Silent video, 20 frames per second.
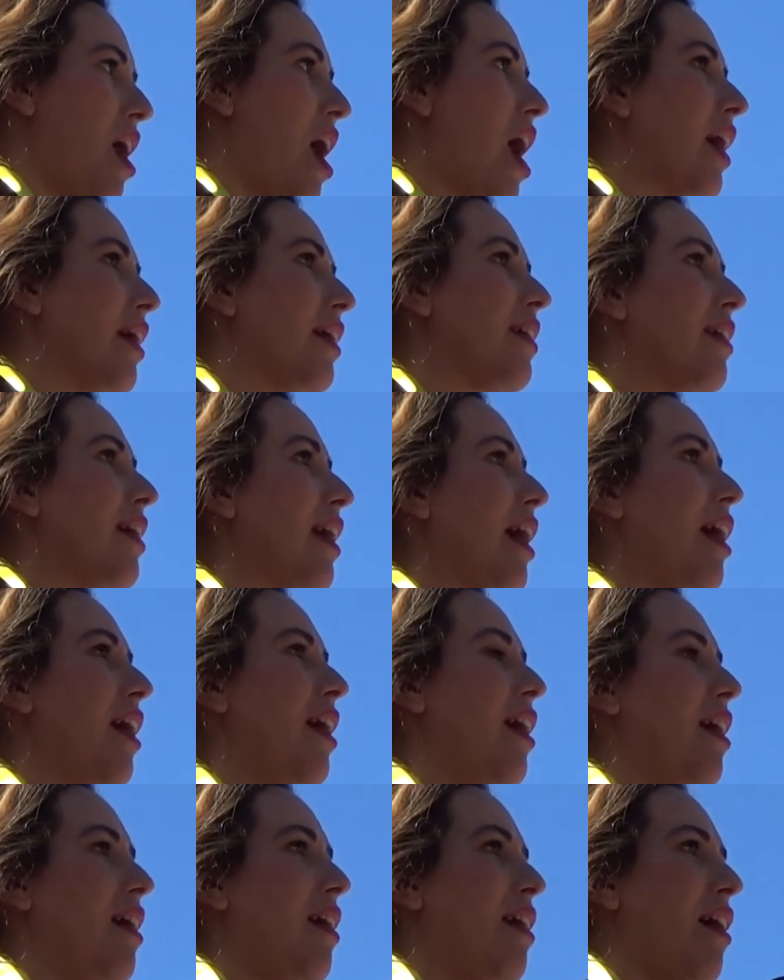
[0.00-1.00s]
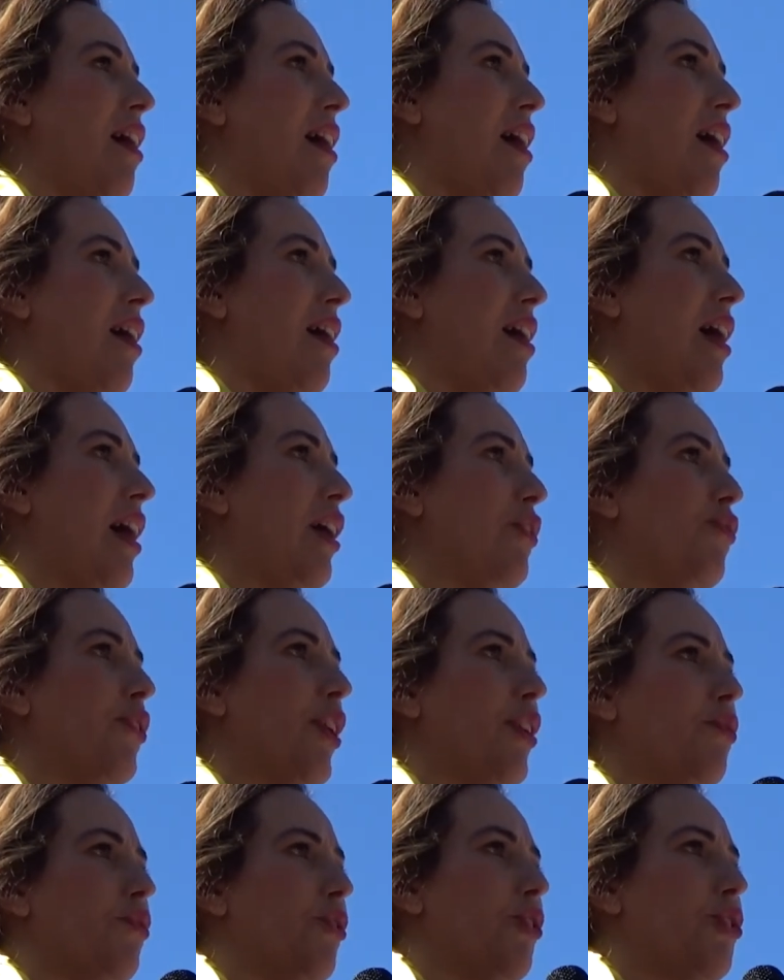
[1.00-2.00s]
I, I
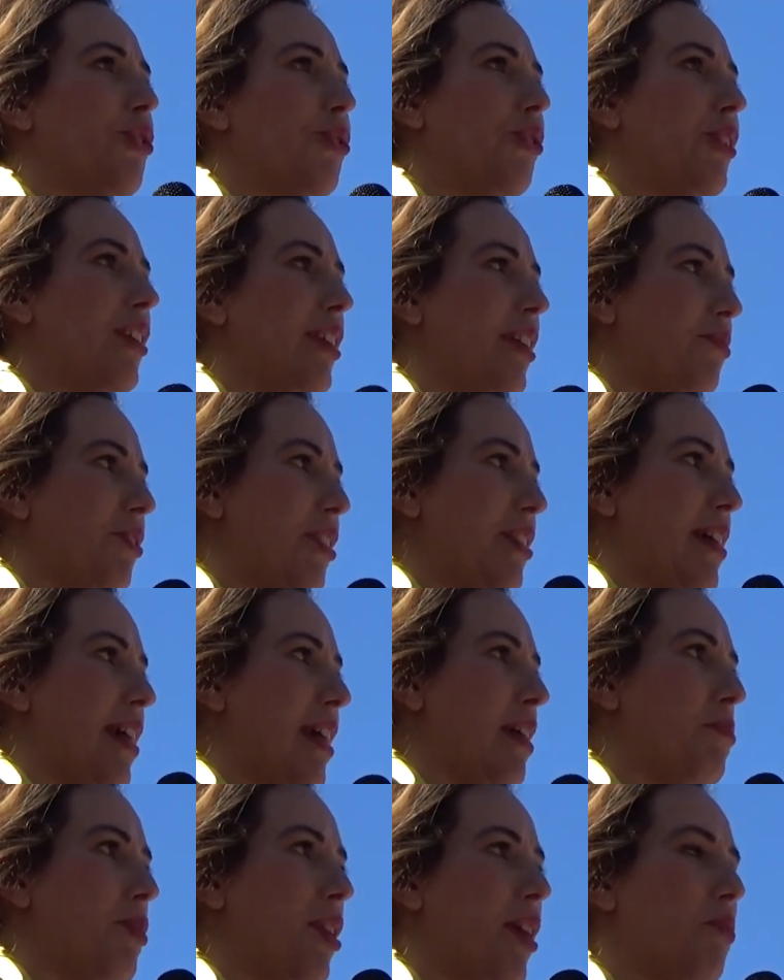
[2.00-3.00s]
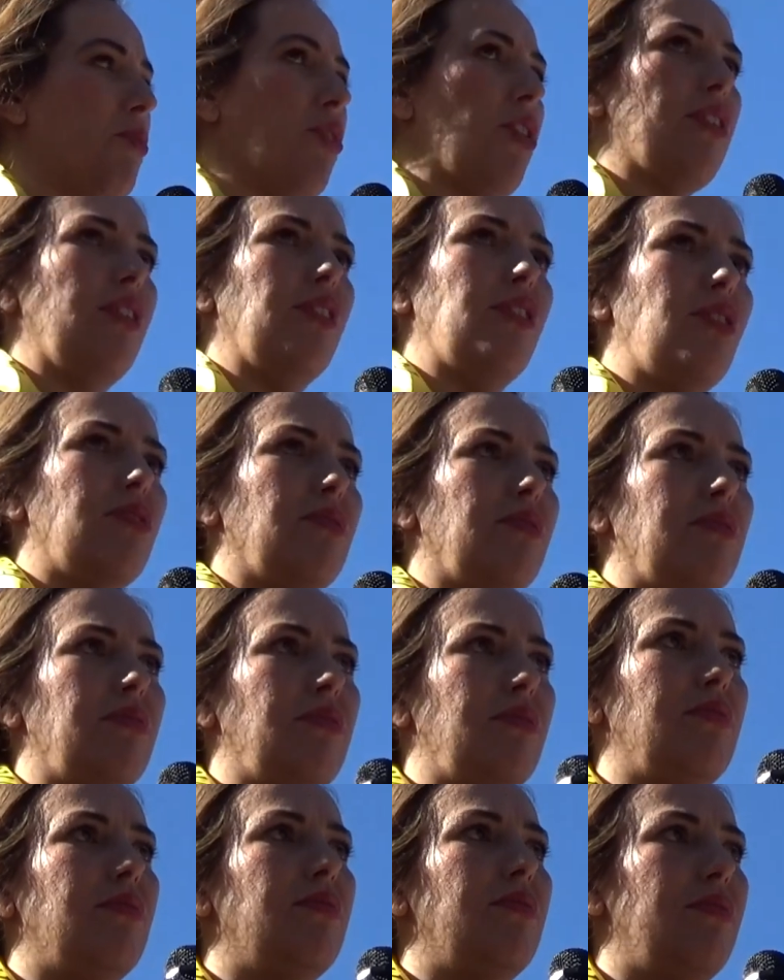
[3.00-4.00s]
fight for Julian every day, but I'm not alone.
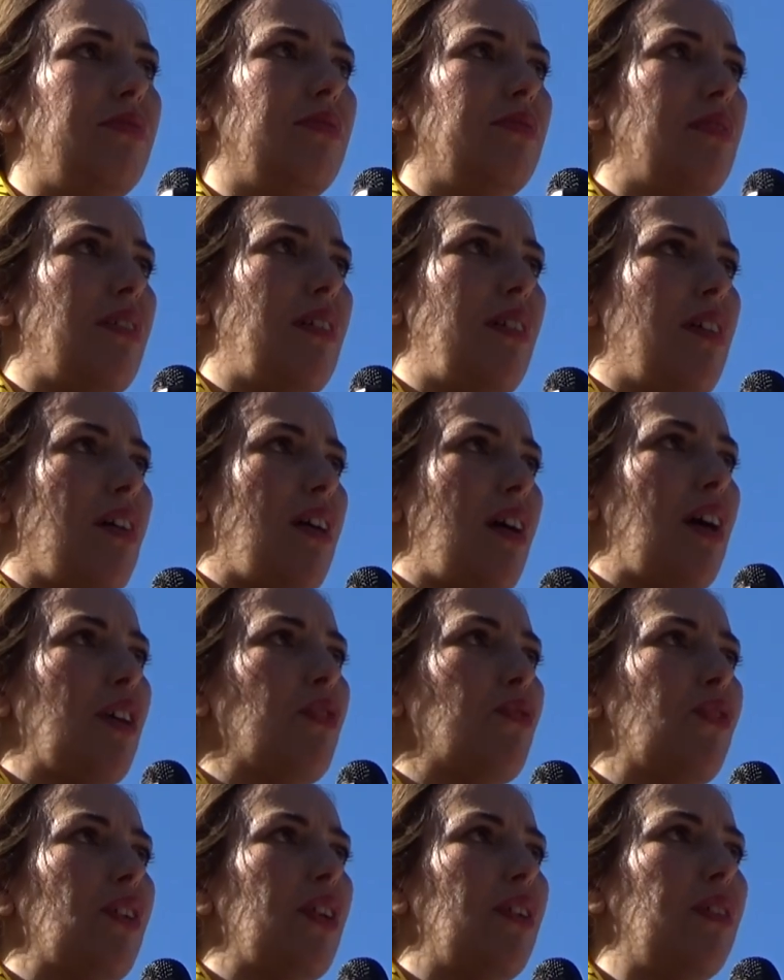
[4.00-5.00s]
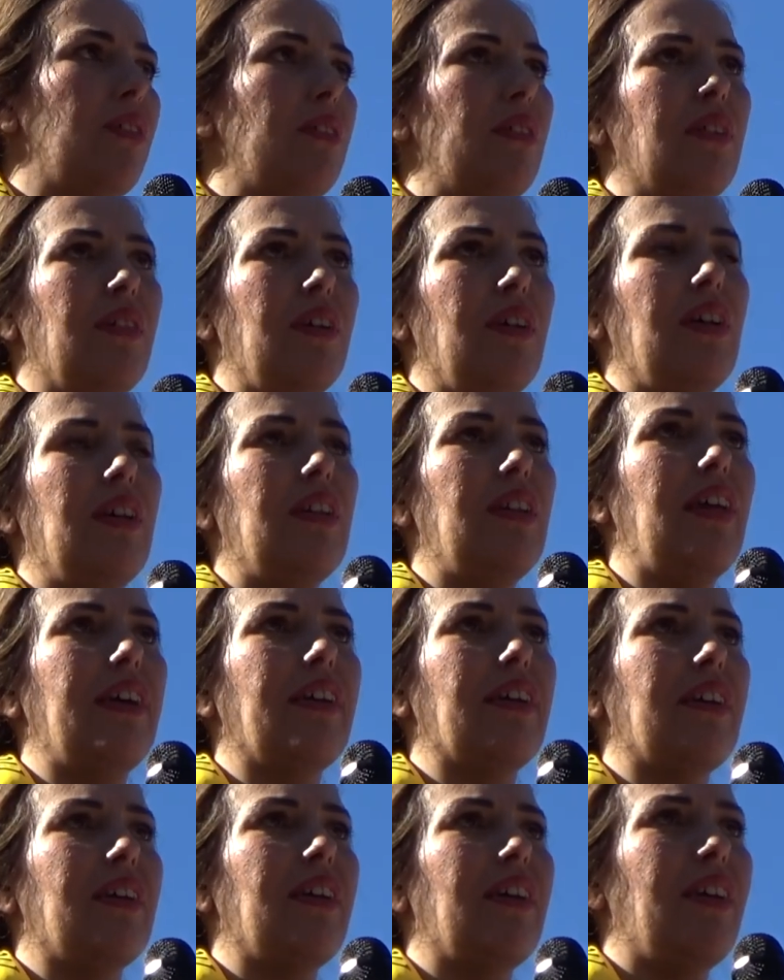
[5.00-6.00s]
I feel
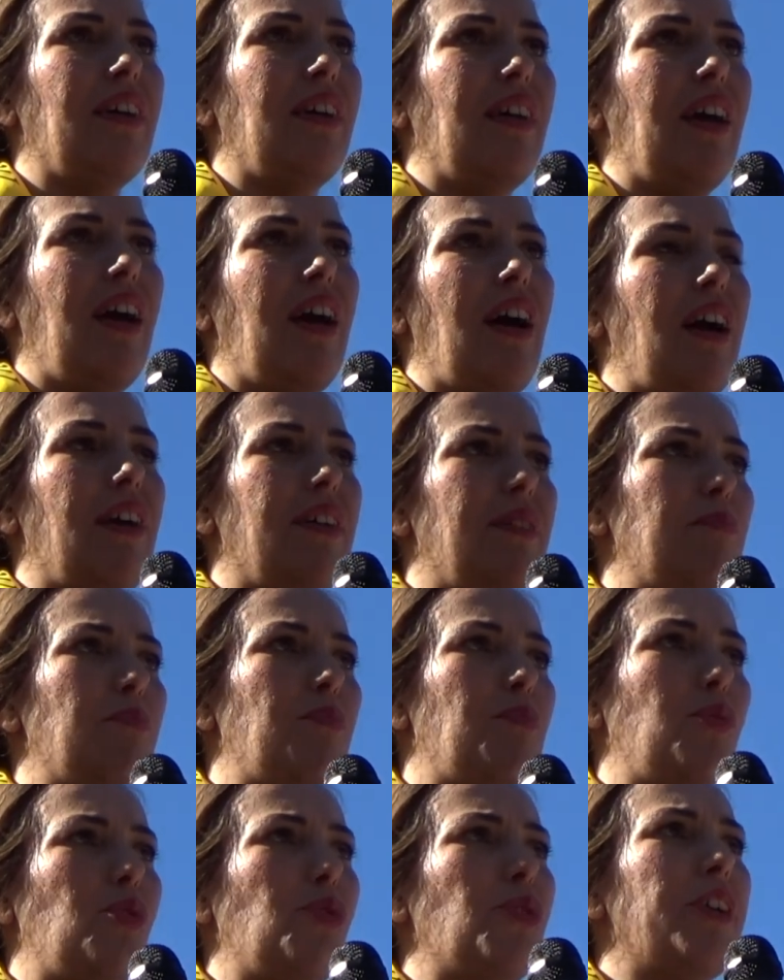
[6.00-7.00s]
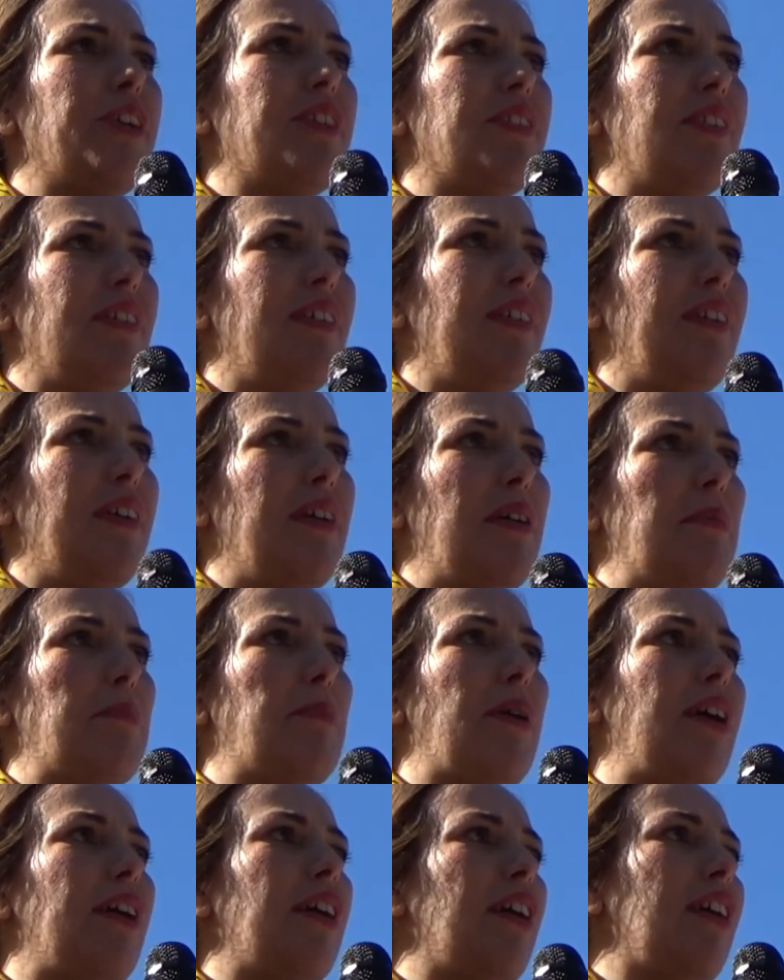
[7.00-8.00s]
like I am buoyed
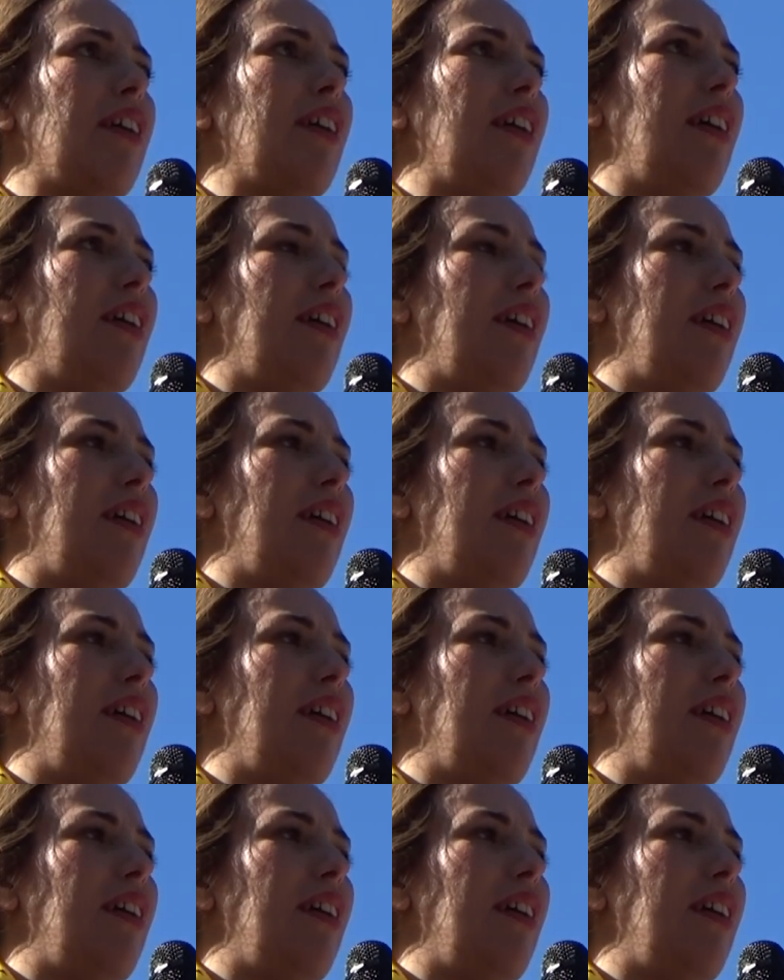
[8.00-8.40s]
by